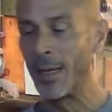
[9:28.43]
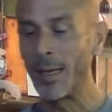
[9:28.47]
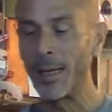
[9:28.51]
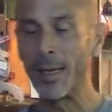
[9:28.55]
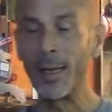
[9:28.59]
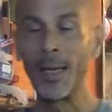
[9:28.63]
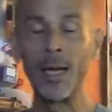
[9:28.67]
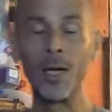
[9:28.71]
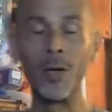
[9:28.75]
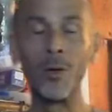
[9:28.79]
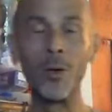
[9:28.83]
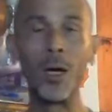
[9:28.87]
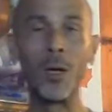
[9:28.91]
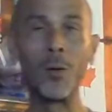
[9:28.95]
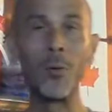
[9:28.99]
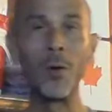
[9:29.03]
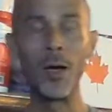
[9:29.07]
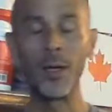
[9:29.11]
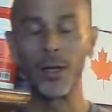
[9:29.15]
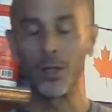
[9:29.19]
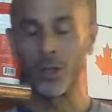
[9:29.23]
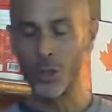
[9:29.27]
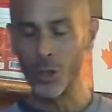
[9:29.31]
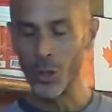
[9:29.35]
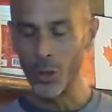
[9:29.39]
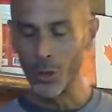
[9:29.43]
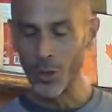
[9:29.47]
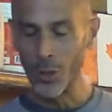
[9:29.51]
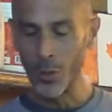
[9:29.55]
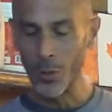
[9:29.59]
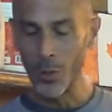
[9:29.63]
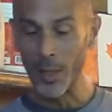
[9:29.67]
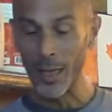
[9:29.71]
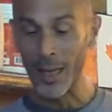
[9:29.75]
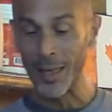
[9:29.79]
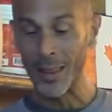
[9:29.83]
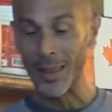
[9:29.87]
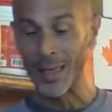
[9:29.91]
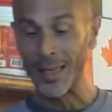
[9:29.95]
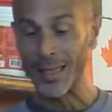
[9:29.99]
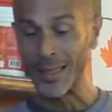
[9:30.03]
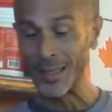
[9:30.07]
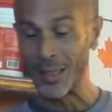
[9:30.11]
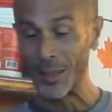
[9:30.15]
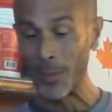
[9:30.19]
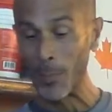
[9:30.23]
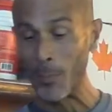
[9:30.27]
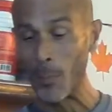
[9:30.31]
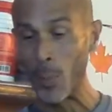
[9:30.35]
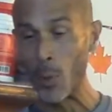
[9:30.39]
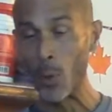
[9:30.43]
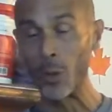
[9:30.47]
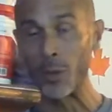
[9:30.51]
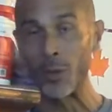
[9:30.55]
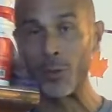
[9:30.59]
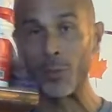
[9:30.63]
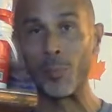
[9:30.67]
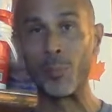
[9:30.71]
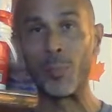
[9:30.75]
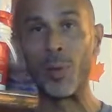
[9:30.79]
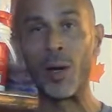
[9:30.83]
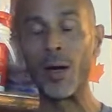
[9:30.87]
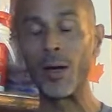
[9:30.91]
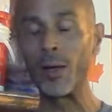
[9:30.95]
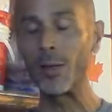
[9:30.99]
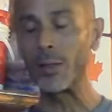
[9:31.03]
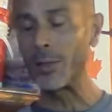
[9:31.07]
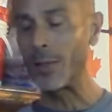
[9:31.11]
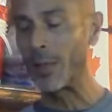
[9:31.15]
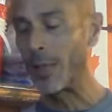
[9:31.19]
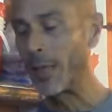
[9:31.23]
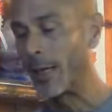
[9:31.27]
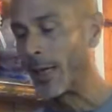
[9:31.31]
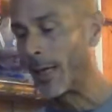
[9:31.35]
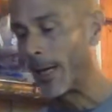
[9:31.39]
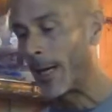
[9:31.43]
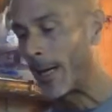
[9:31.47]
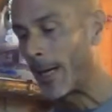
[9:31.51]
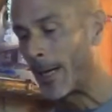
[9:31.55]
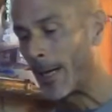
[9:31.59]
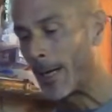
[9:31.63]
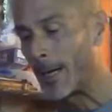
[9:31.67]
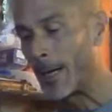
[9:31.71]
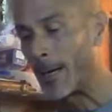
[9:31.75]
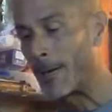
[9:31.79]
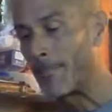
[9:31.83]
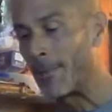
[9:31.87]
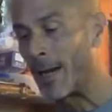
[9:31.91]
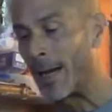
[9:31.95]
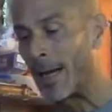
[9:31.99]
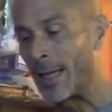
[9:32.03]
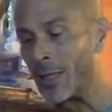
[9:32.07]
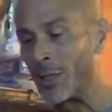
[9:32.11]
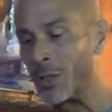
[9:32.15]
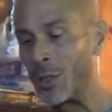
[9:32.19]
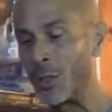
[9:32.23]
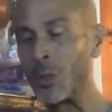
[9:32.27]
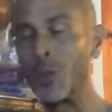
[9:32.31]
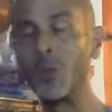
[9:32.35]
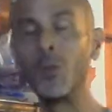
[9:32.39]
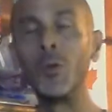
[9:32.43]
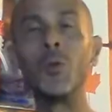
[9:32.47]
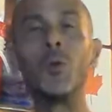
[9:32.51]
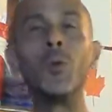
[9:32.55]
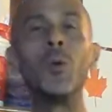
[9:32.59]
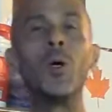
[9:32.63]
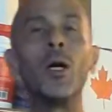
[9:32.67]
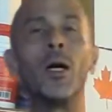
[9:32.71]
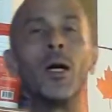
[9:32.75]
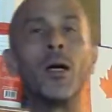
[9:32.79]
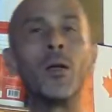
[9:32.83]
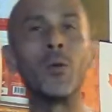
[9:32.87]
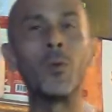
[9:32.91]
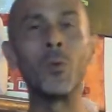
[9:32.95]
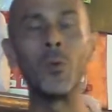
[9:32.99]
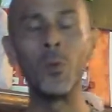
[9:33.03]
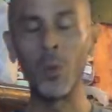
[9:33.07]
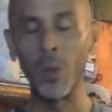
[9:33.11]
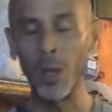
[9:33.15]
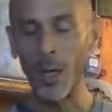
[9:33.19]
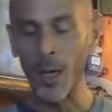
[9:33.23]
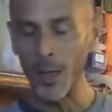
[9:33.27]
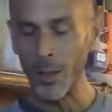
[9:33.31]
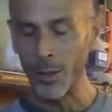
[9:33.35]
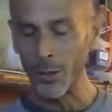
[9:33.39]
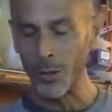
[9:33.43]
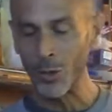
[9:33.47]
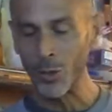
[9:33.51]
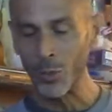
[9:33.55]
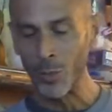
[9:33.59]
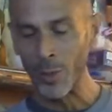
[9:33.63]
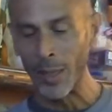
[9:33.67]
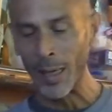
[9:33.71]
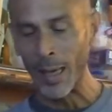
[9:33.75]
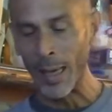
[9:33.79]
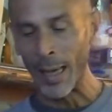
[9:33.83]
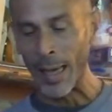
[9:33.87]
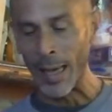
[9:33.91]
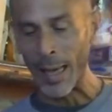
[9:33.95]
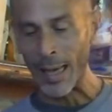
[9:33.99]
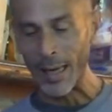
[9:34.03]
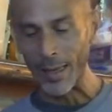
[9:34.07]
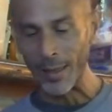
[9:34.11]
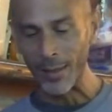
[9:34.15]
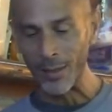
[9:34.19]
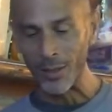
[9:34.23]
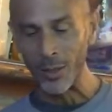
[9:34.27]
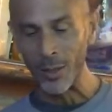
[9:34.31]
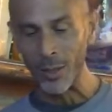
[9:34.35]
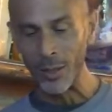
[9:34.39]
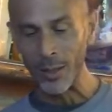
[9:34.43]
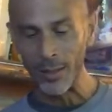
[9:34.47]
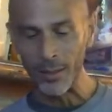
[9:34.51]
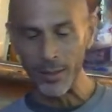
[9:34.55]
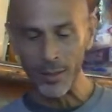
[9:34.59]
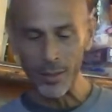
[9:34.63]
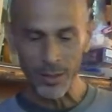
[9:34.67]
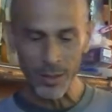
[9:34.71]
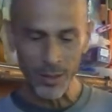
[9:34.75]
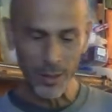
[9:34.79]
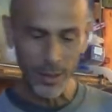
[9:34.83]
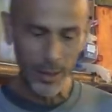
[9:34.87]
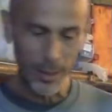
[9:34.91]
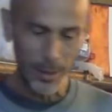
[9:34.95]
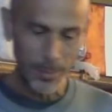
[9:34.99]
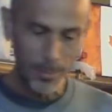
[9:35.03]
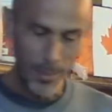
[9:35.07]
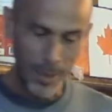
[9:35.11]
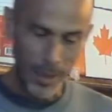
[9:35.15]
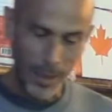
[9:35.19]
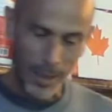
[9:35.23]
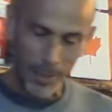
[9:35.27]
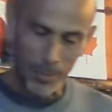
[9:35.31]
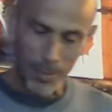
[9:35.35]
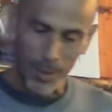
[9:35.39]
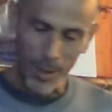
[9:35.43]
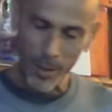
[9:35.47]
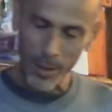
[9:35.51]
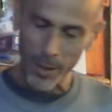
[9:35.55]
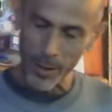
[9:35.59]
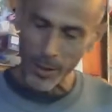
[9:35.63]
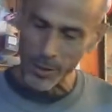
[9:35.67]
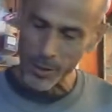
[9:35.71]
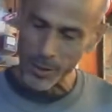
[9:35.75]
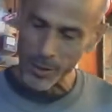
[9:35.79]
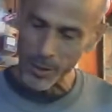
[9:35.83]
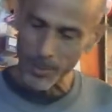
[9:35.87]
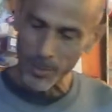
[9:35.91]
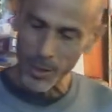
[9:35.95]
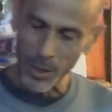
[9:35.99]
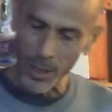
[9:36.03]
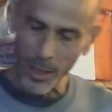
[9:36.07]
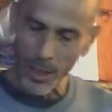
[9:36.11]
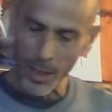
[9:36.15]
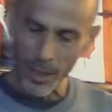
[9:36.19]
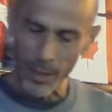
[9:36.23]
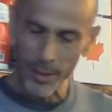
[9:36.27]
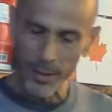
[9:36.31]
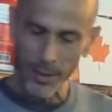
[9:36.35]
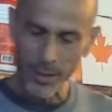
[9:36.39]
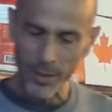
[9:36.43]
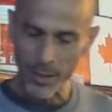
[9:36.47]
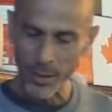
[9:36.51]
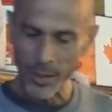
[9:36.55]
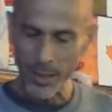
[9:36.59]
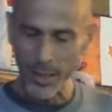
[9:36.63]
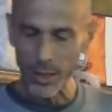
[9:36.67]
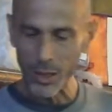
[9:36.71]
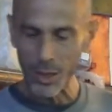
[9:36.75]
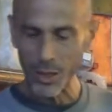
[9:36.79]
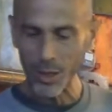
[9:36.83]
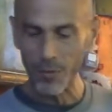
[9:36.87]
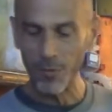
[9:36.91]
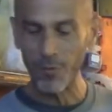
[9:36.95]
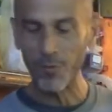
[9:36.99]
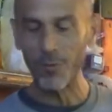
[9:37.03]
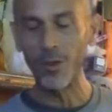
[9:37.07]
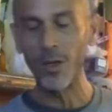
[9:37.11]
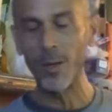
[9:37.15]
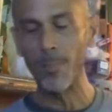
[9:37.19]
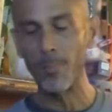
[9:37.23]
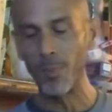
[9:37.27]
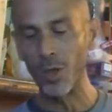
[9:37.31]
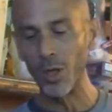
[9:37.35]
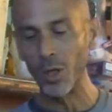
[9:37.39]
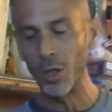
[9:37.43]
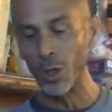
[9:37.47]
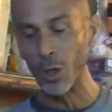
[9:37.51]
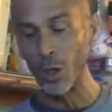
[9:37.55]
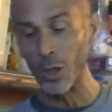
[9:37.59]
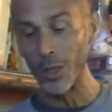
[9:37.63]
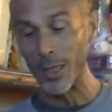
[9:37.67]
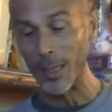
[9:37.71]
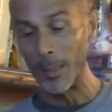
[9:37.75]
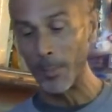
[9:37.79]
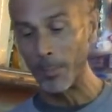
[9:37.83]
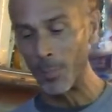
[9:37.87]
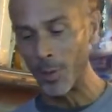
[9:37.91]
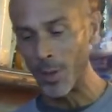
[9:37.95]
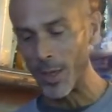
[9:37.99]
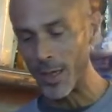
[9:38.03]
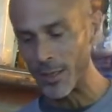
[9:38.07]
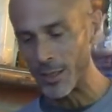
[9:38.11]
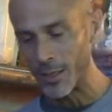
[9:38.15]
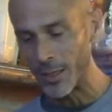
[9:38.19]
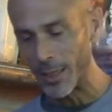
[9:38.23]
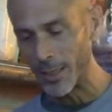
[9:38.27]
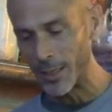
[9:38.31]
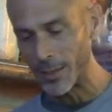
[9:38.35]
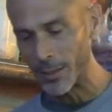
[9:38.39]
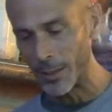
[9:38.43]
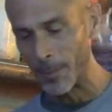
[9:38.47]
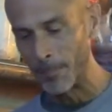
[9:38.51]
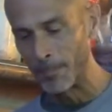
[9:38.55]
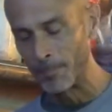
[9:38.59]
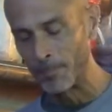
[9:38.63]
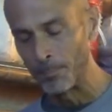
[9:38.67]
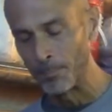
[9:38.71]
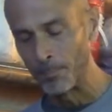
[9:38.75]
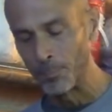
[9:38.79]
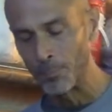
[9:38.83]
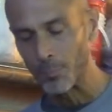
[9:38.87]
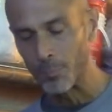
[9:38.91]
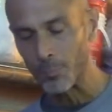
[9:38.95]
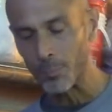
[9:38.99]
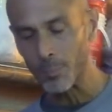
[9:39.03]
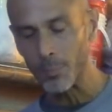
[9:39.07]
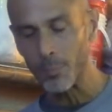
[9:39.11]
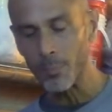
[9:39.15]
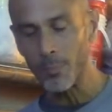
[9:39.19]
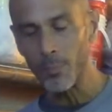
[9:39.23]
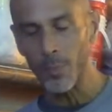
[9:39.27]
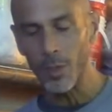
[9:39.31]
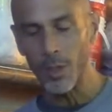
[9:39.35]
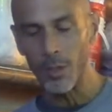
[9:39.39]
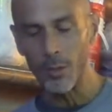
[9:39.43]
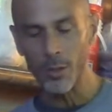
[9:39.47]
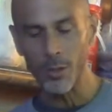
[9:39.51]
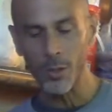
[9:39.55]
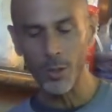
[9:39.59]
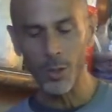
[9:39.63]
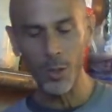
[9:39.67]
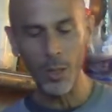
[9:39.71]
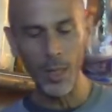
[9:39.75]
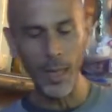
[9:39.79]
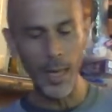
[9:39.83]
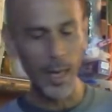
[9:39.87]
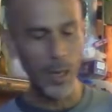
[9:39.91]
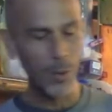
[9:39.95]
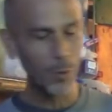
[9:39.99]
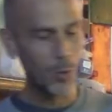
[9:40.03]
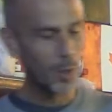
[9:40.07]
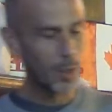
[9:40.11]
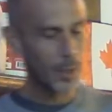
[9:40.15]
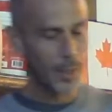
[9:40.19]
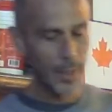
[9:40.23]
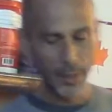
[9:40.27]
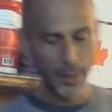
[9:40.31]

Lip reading: Now I want to show you what I think is an important part. I don't want water to be added. You can see maybe there's some condensation from the cooking process. So I will let